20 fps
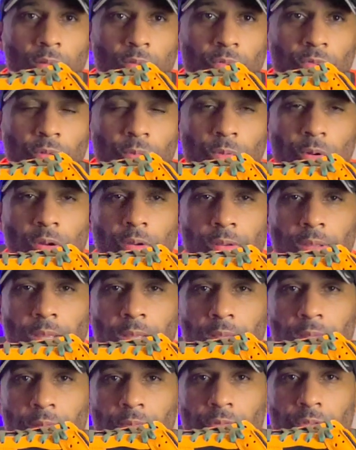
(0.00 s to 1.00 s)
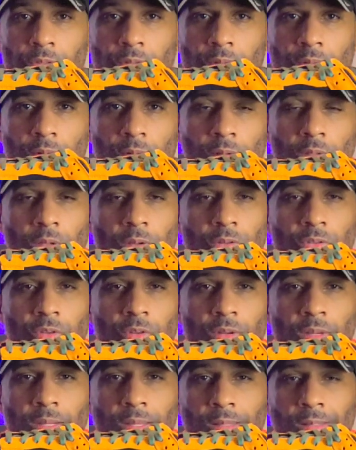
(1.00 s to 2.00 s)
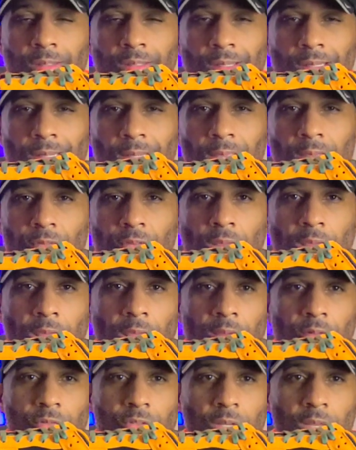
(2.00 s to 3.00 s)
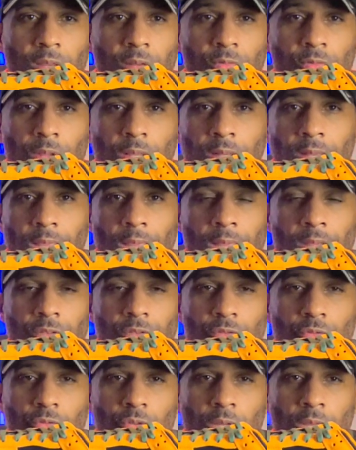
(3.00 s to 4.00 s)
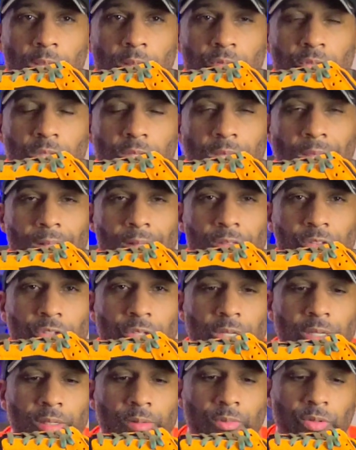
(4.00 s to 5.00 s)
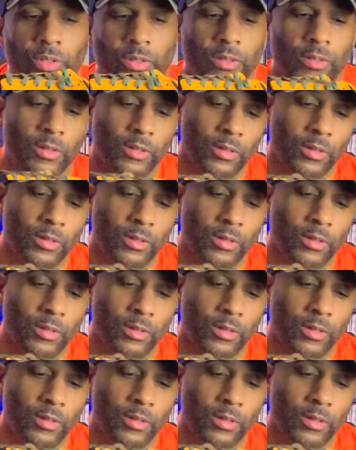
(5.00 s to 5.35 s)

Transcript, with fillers: football games, you know, it's going to get chilly after halftime at the high school games and college games